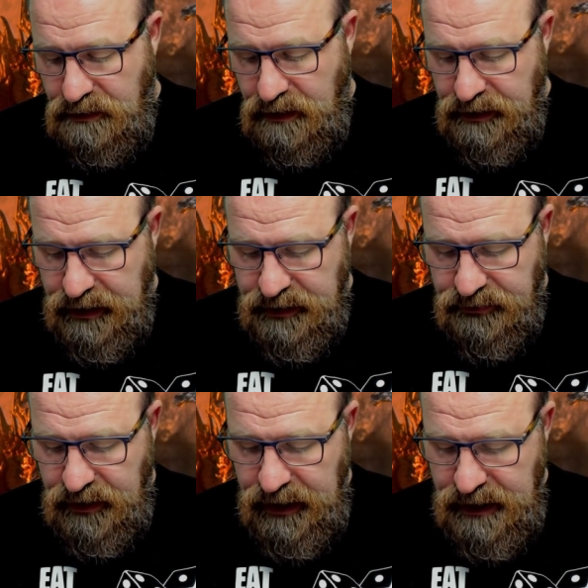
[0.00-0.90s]
Roll a dice
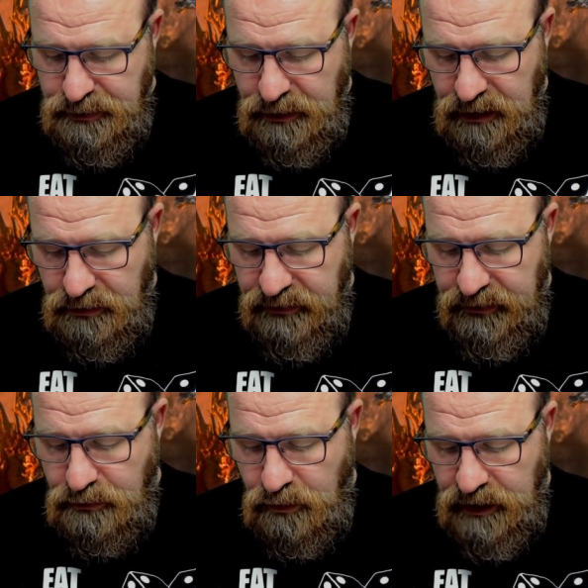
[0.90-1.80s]
for each model
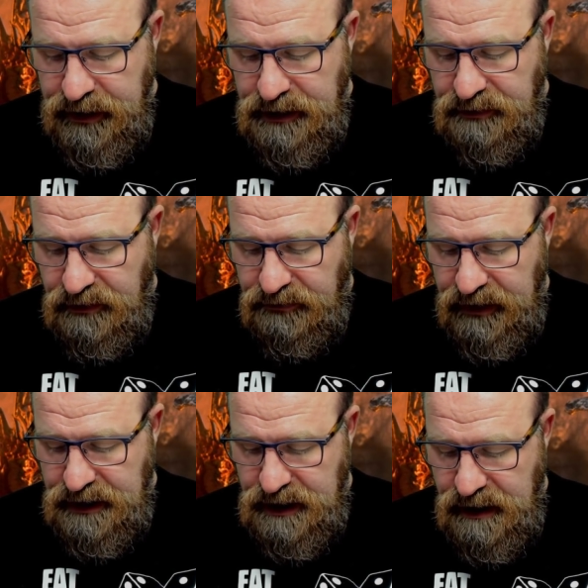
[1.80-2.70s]
within 1 inch of the
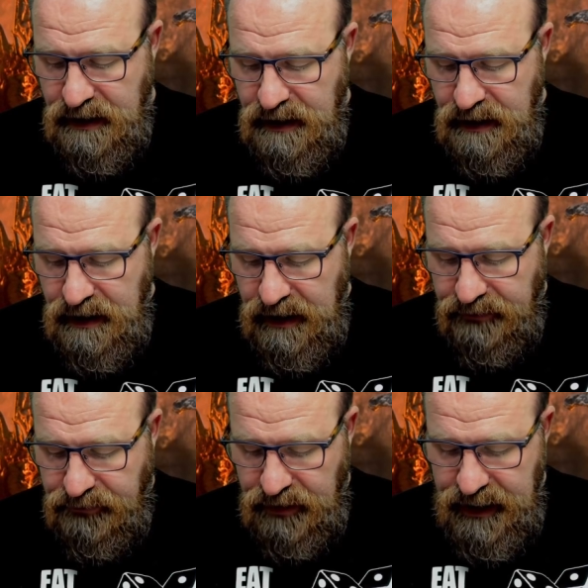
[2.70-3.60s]
feature.
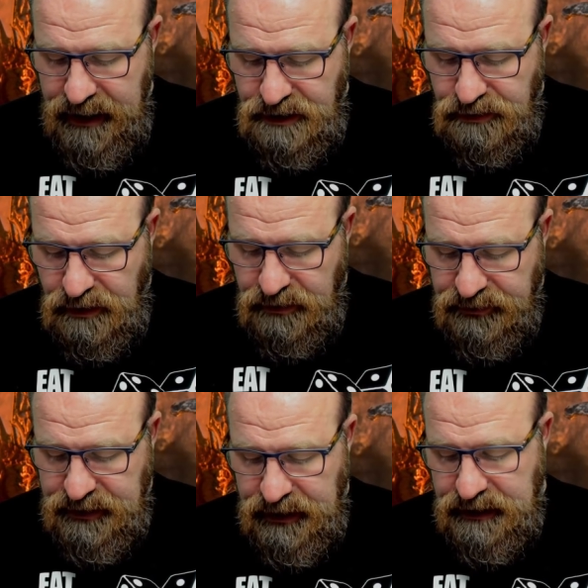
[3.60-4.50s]
And for each roll of
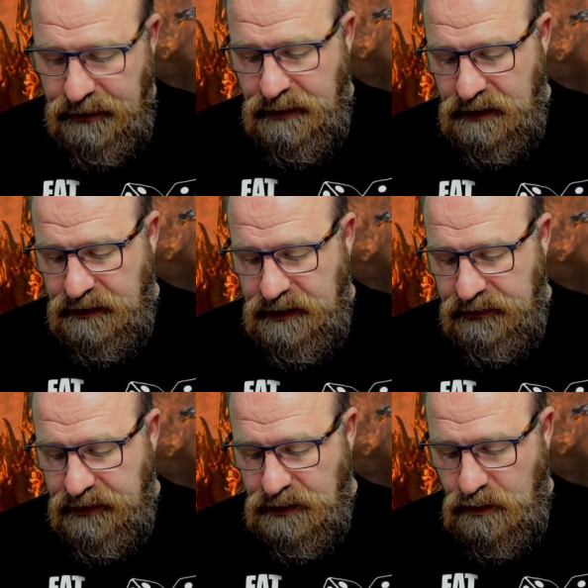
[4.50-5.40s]
6, that model
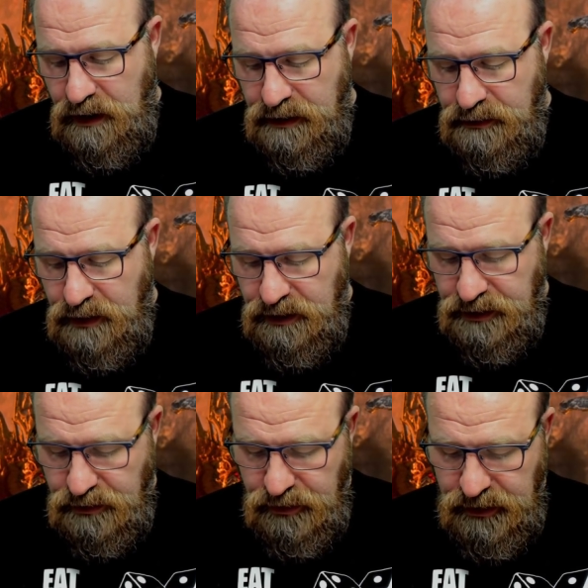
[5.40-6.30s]
suffers 1
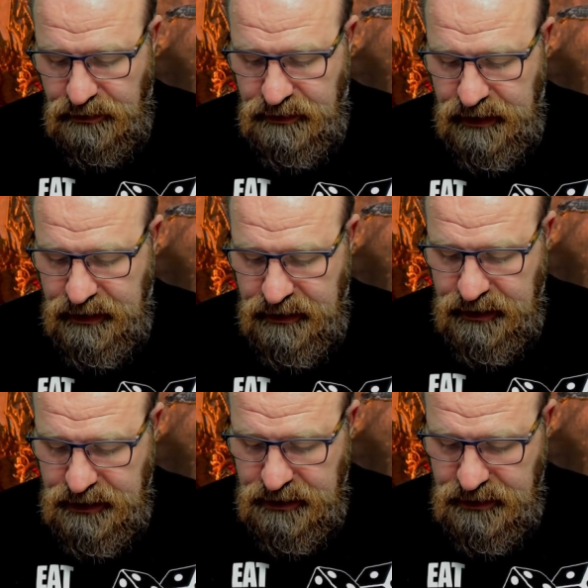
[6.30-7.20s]
mortal wound. In
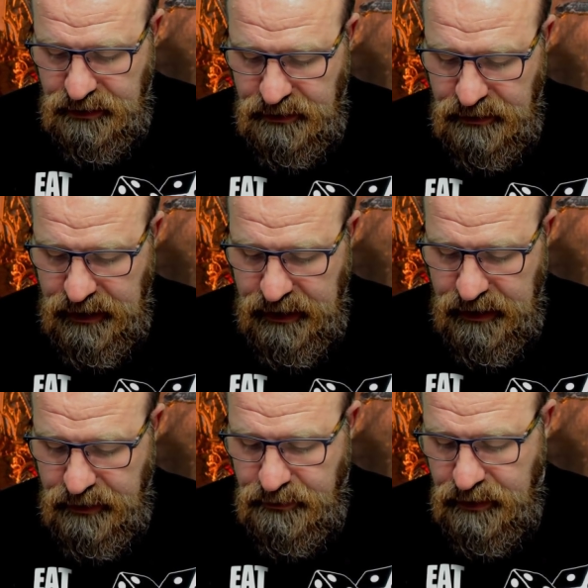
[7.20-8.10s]
addition to,
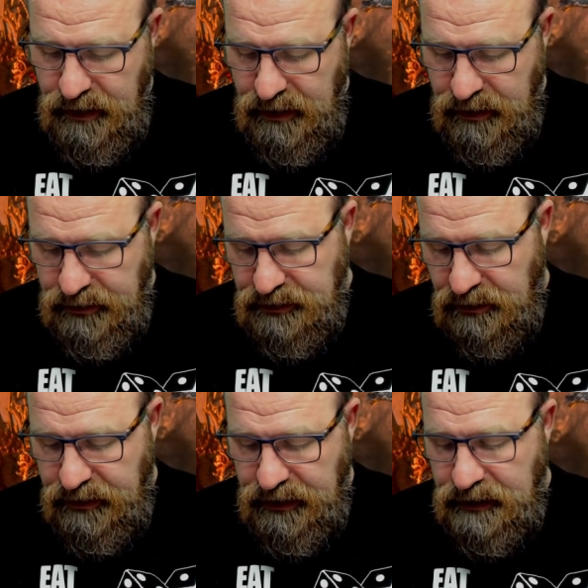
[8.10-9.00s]

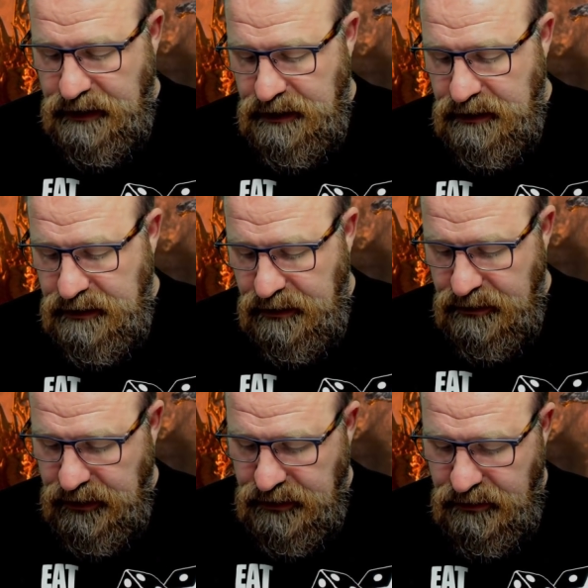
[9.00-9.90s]
in addition until your
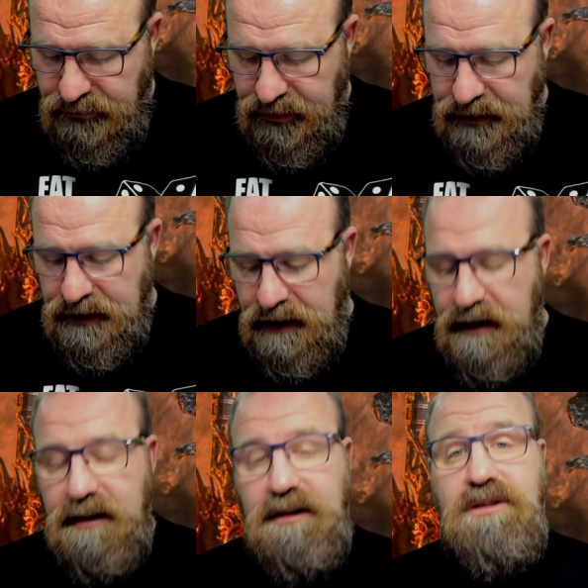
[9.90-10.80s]
next hero phase,
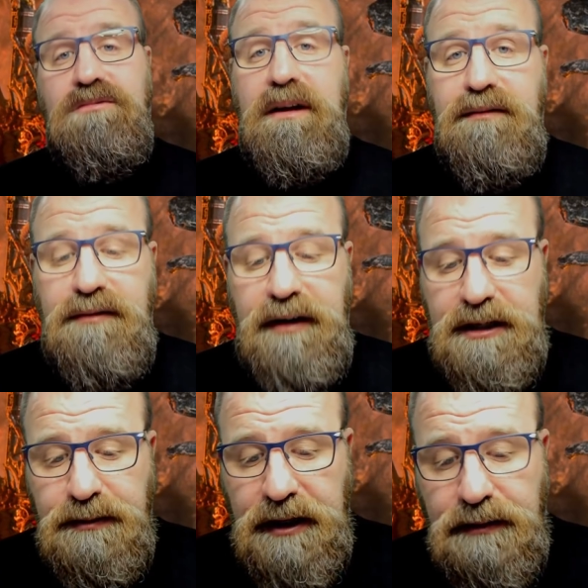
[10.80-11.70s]
the terrain
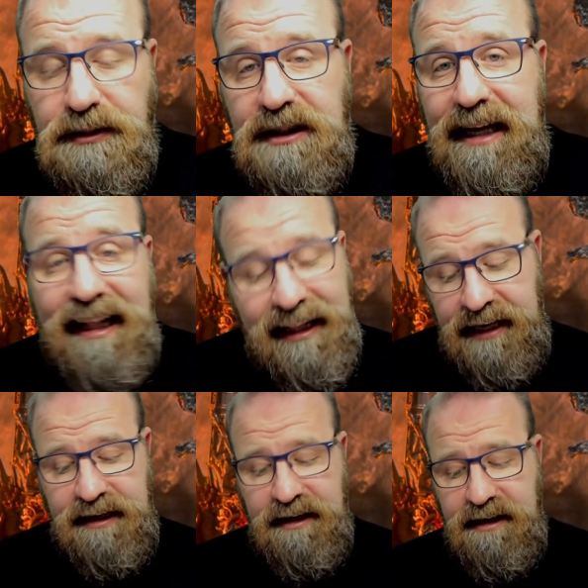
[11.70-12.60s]
feature becomes deadly.